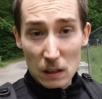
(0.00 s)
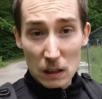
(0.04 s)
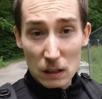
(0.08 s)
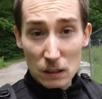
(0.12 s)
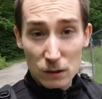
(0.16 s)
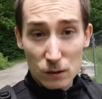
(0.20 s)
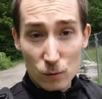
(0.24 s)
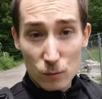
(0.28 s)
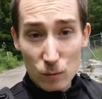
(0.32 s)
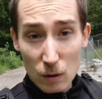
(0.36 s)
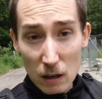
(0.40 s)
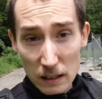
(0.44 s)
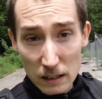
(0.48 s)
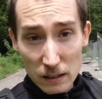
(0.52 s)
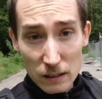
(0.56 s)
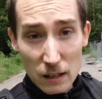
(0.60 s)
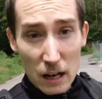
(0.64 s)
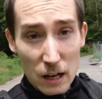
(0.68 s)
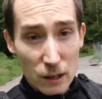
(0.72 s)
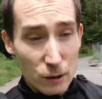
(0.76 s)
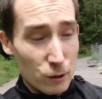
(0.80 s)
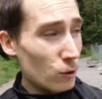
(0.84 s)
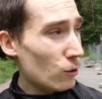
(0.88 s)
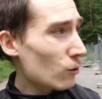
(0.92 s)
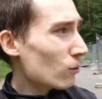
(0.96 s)
it's quite
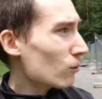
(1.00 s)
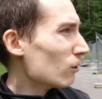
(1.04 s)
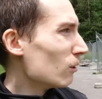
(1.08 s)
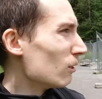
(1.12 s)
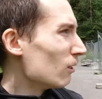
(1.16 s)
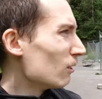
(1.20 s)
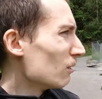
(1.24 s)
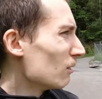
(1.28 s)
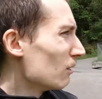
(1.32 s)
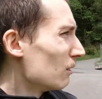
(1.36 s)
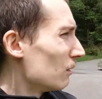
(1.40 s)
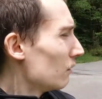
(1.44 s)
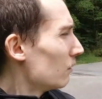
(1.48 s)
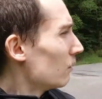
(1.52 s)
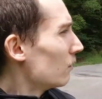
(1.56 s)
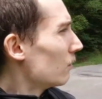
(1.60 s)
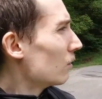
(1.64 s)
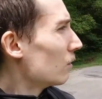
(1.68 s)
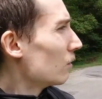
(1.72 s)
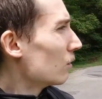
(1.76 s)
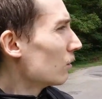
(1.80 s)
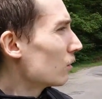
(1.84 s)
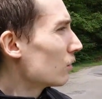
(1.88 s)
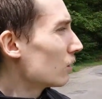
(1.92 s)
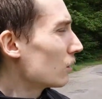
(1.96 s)
natural,
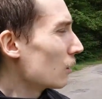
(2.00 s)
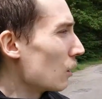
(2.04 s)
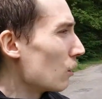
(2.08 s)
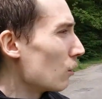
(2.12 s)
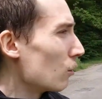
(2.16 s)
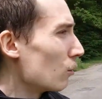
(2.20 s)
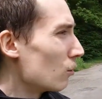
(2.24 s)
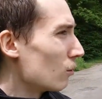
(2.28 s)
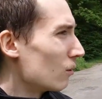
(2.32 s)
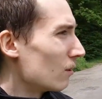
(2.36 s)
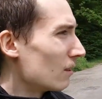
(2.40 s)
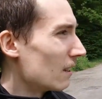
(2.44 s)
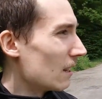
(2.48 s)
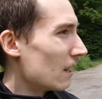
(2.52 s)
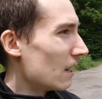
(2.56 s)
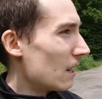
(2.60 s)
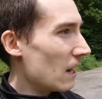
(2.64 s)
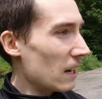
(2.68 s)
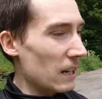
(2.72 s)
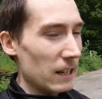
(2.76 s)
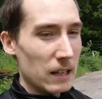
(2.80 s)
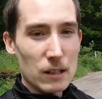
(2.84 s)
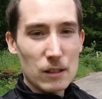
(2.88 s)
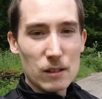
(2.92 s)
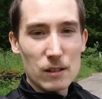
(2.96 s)
so
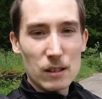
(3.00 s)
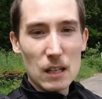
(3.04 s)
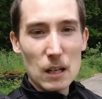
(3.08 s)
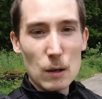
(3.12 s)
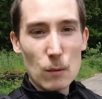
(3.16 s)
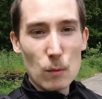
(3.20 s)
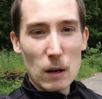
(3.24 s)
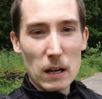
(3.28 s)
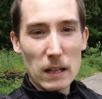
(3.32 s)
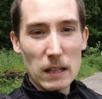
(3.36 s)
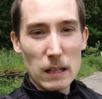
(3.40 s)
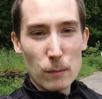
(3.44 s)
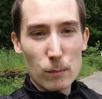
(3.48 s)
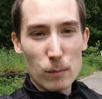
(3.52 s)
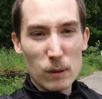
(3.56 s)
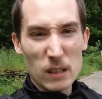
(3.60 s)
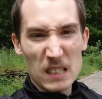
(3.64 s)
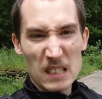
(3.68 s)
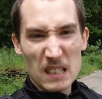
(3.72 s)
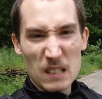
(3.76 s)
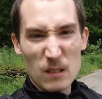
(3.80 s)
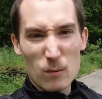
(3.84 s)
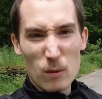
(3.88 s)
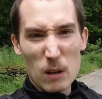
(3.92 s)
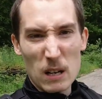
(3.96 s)
I can see why they
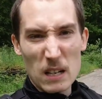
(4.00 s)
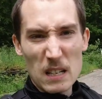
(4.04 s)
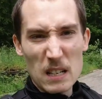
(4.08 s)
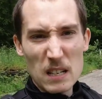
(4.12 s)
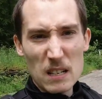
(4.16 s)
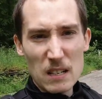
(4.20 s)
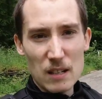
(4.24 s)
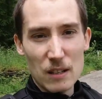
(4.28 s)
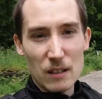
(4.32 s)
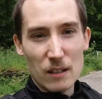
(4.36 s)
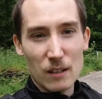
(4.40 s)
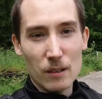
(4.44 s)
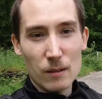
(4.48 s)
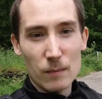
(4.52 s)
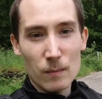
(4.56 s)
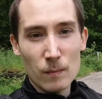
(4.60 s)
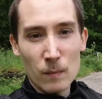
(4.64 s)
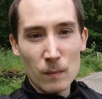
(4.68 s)
built it right here.